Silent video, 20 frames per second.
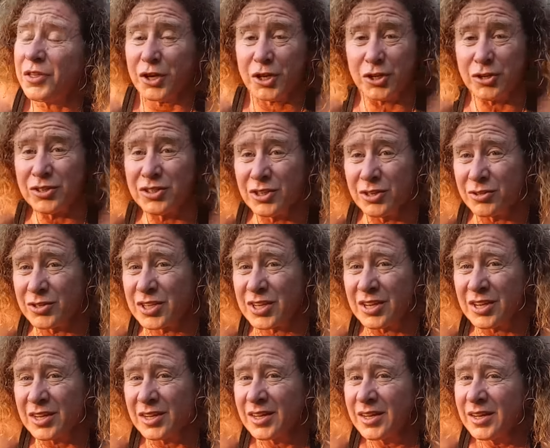good news
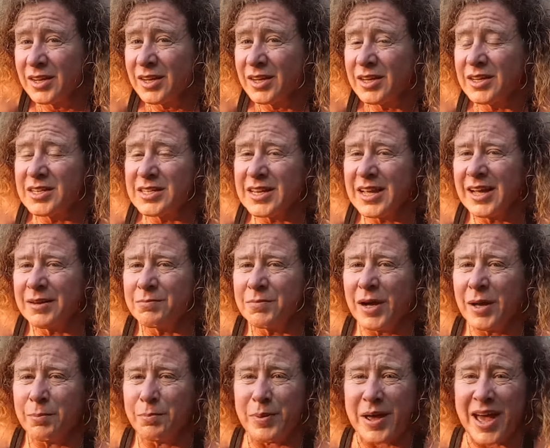is that
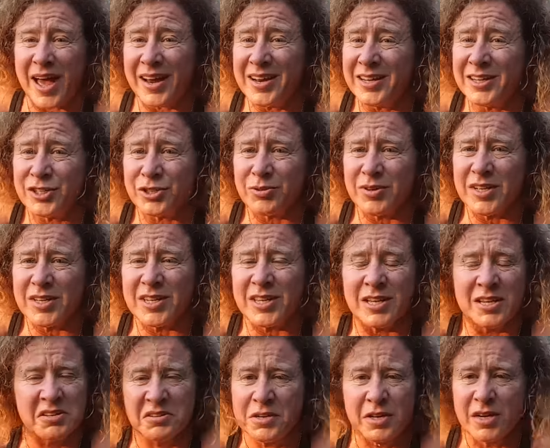my bad injuries,
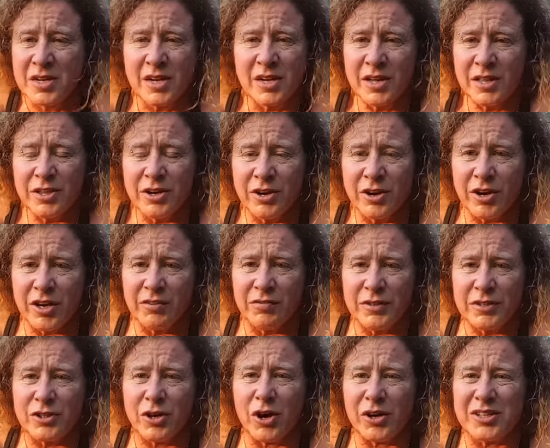they're not
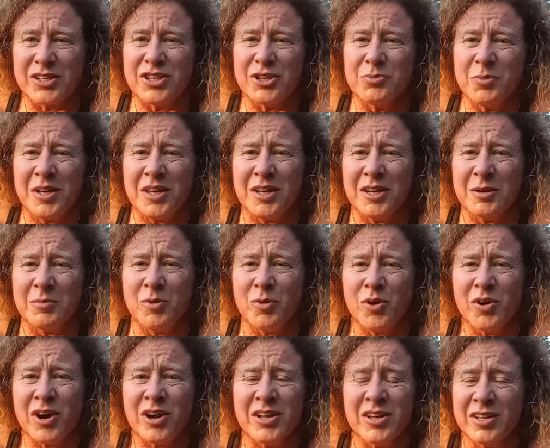even talking to me
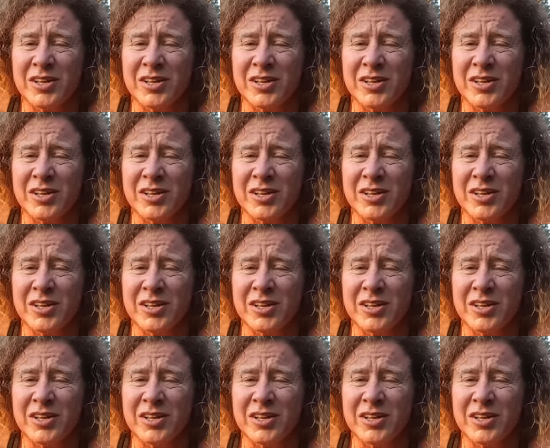anymore.